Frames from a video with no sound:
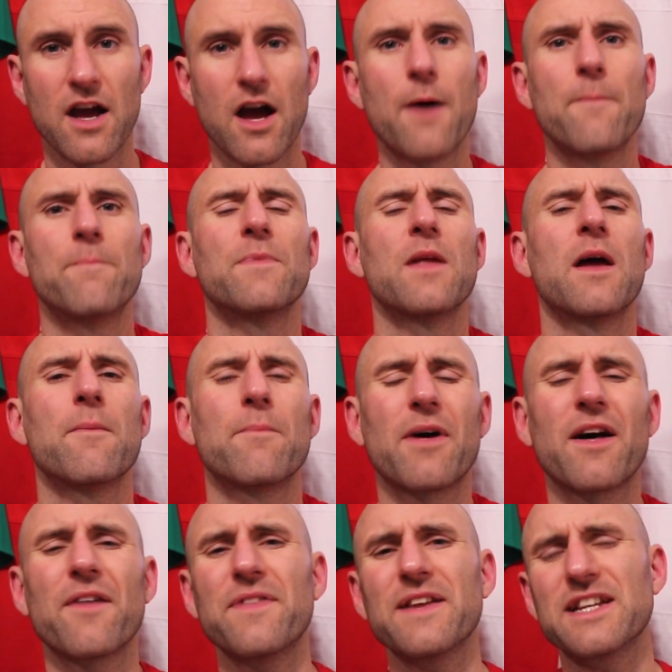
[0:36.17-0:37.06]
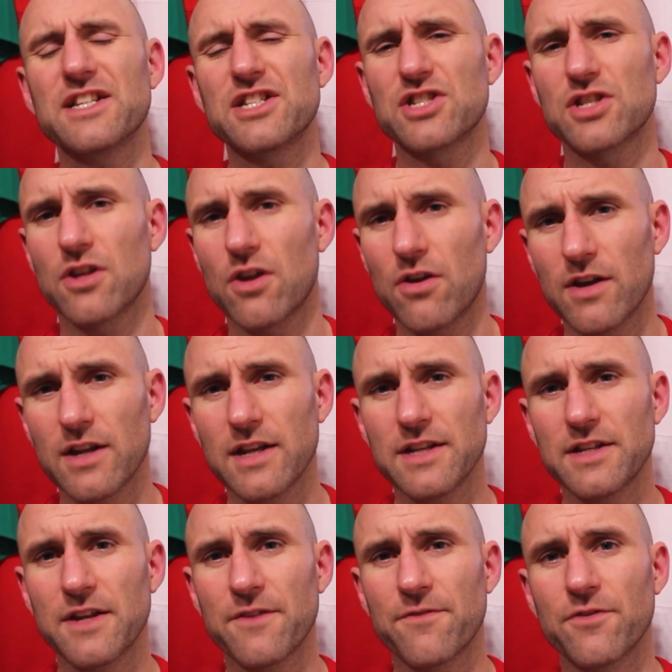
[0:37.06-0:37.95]
Um, but I think it's
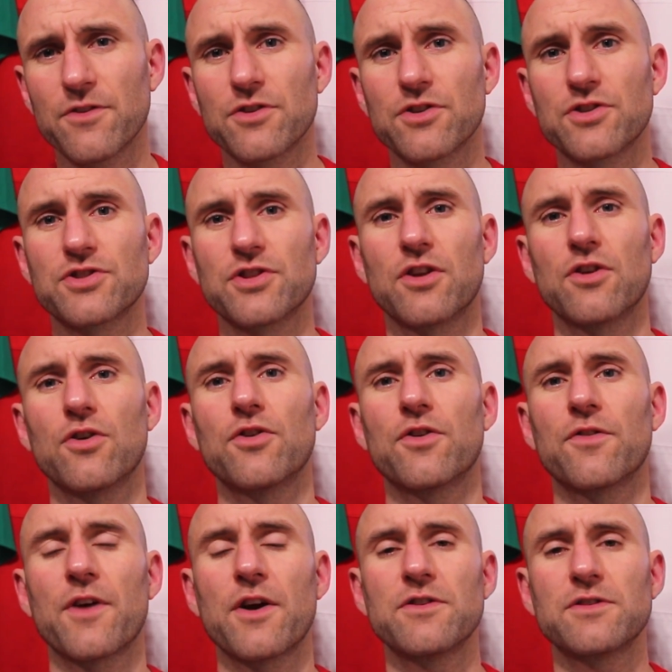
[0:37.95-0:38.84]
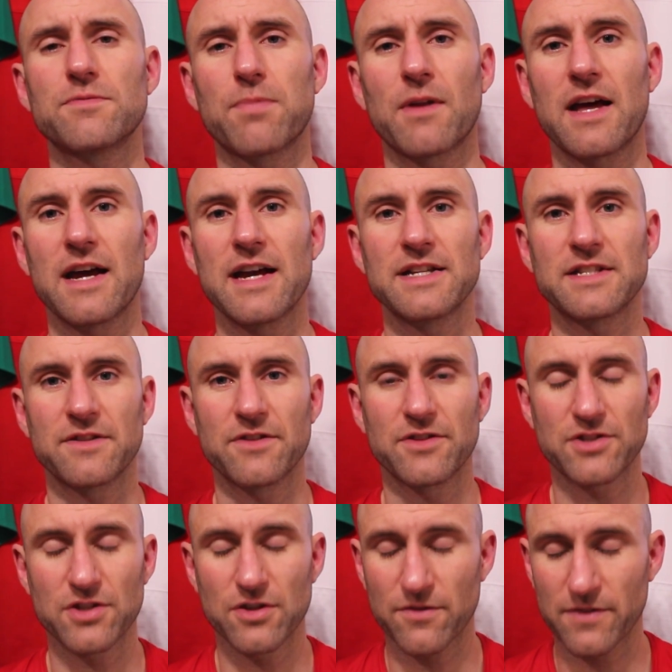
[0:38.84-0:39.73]
slightly different because a lot of those players in
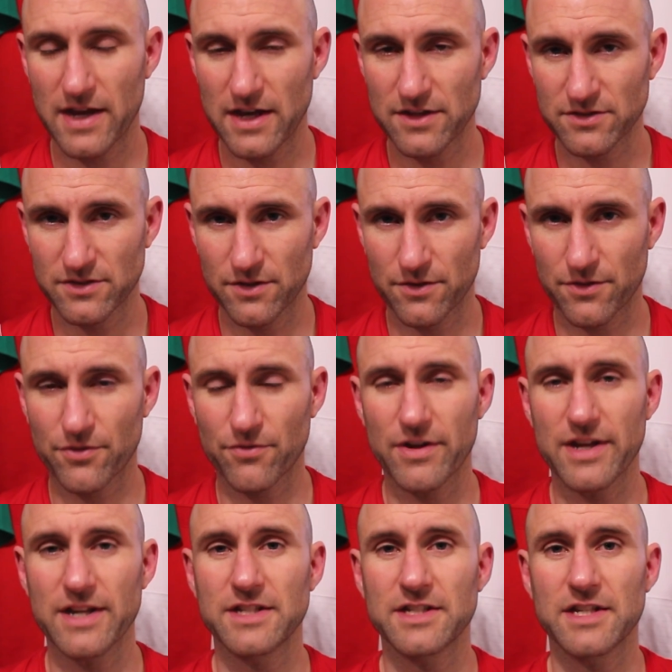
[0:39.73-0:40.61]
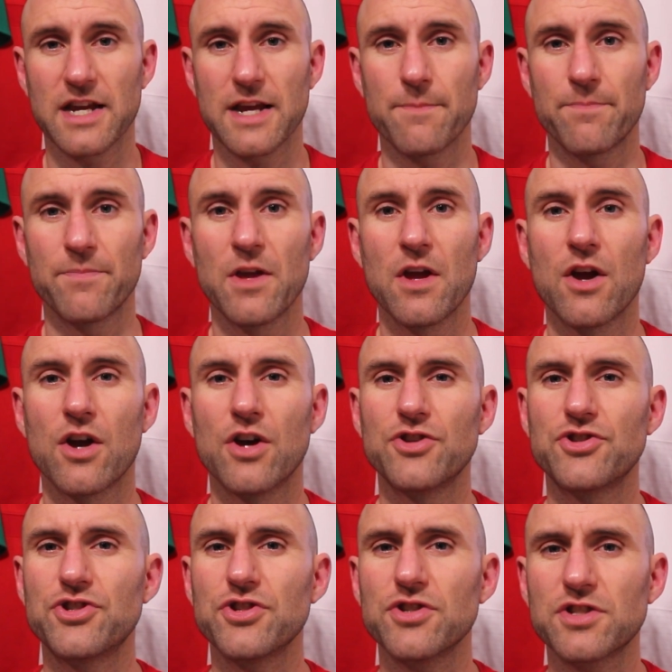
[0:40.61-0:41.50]
the 2003 team
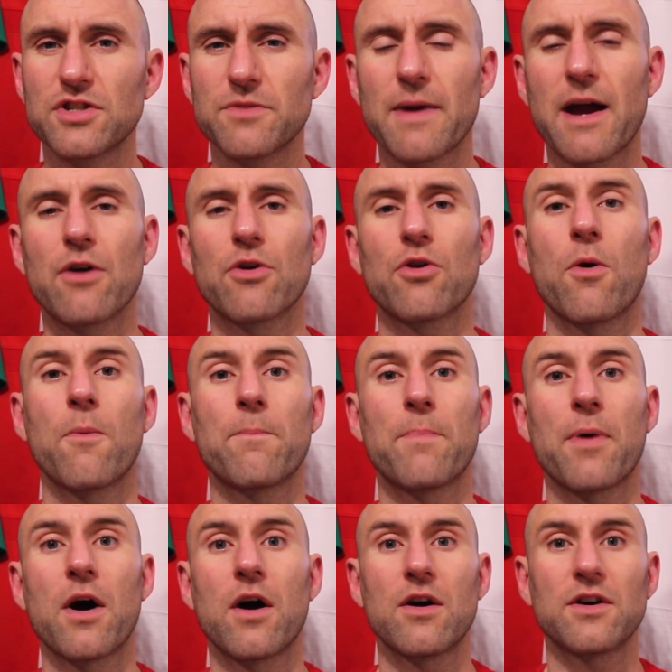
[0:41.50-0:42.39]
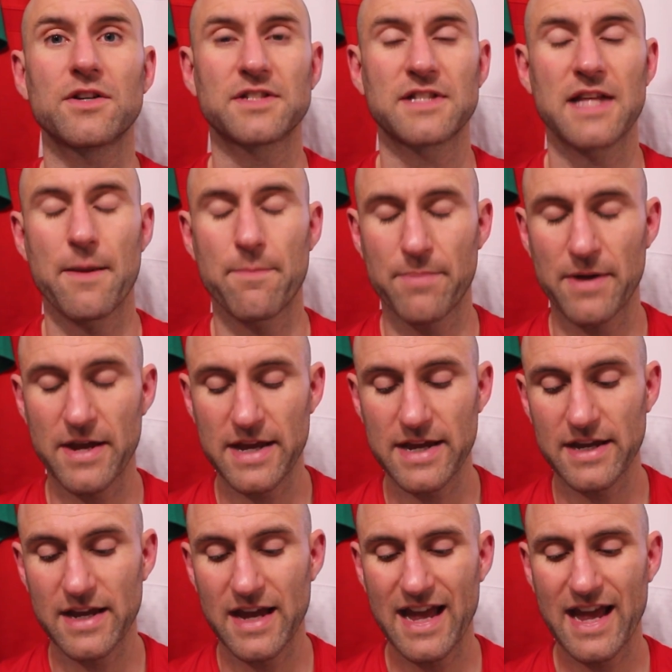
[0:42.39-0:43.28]
had just about gone past their
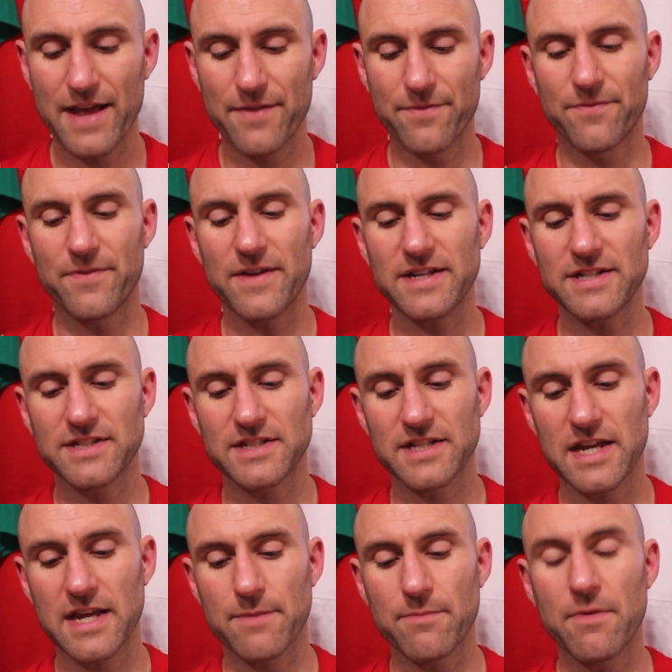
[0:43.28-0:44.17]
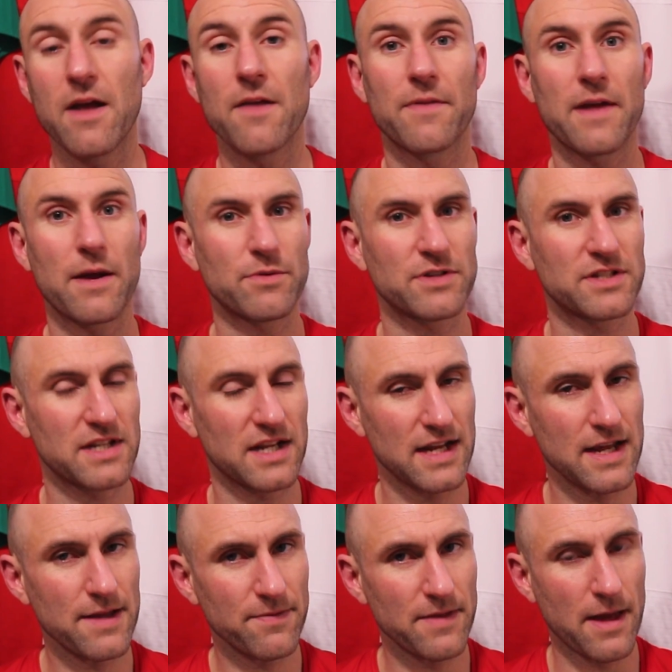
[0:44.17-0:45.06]
peak. In this team, they were
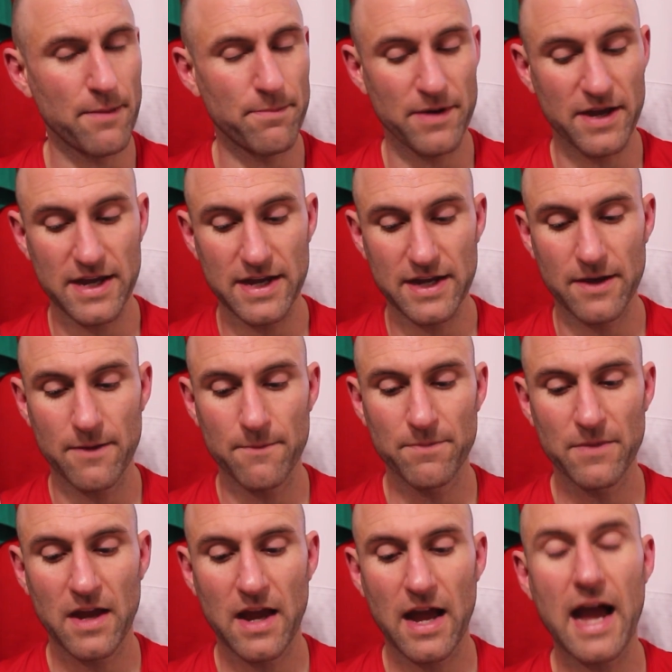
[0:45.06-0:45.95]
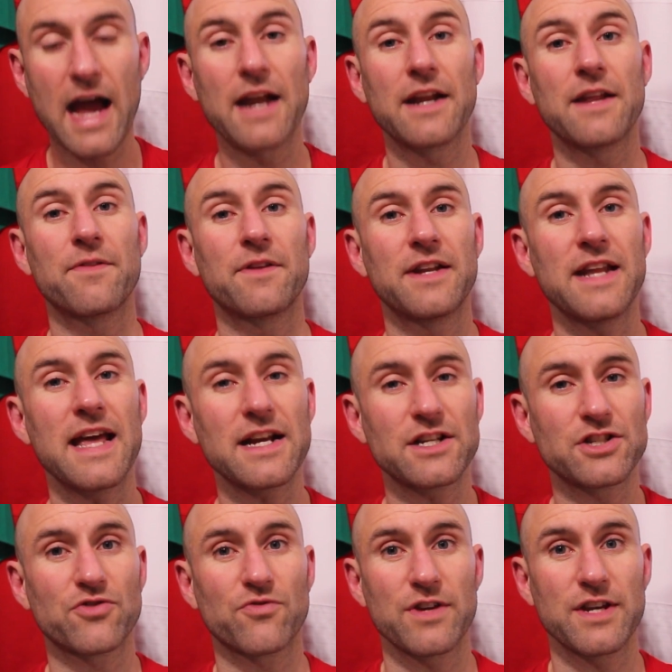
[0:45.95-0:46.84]
still in their peak and in the
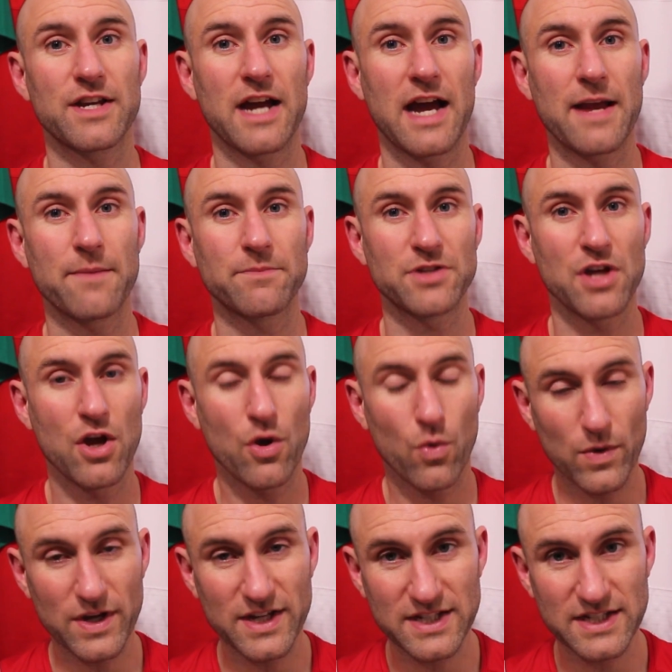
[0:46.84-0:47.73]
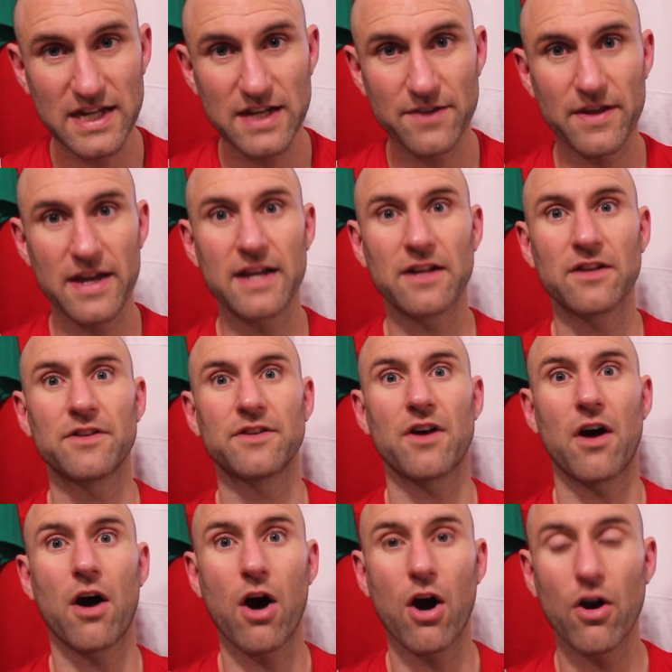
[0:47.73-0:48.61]
next three games, we see that
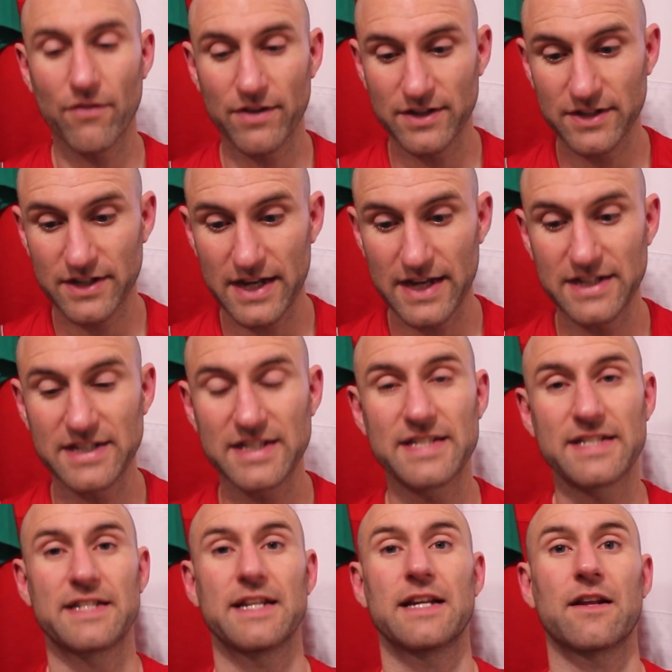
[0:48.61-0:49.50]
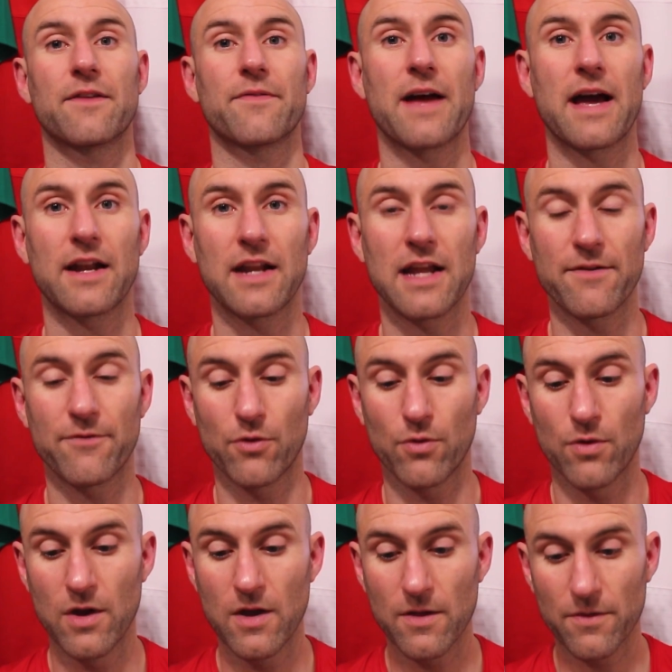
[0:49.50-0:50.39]
England are indeed still at that
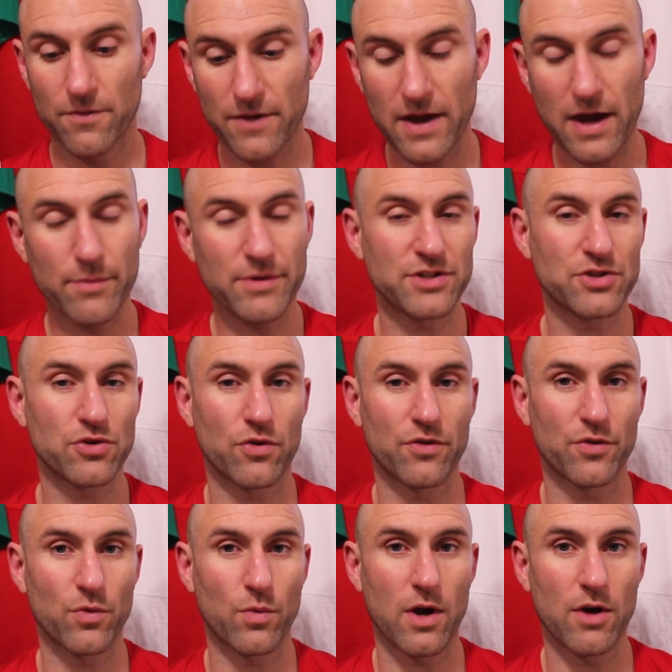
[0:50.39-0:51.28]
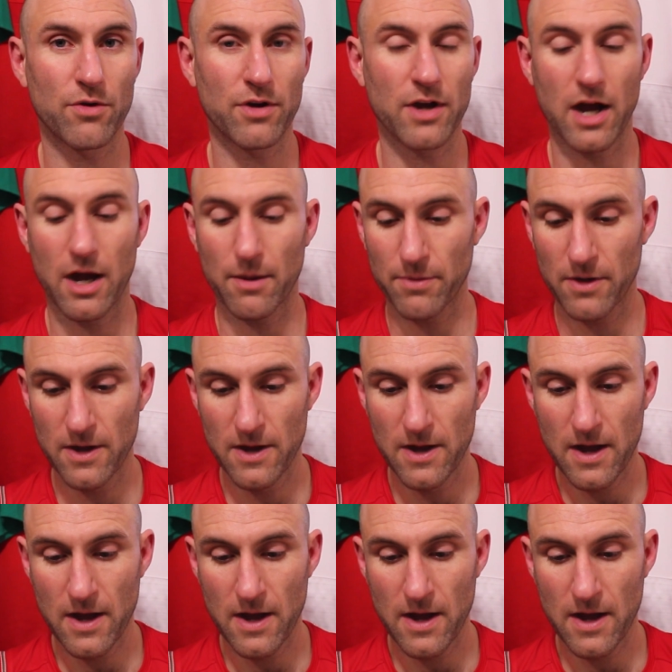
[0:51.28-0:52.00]
level that we saw in the World Cup.